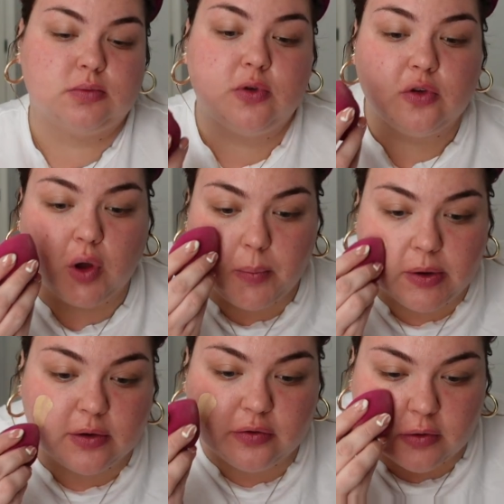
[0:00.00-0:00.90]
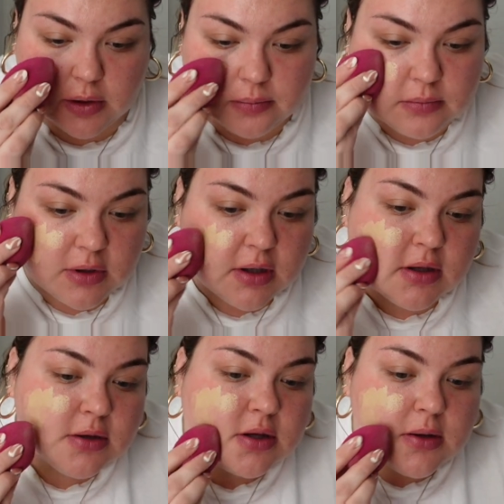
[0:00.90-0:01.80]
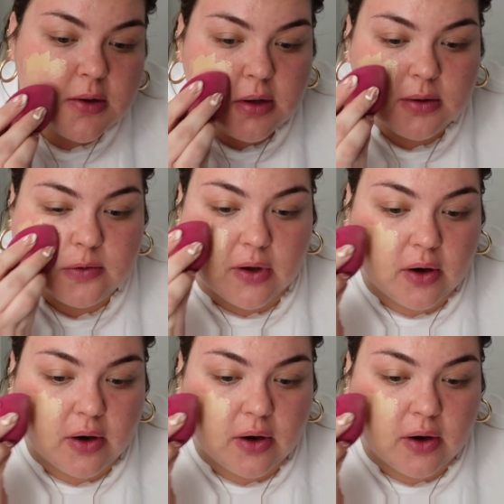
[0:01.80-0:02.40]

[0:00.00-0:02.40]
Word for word: So beautiful. So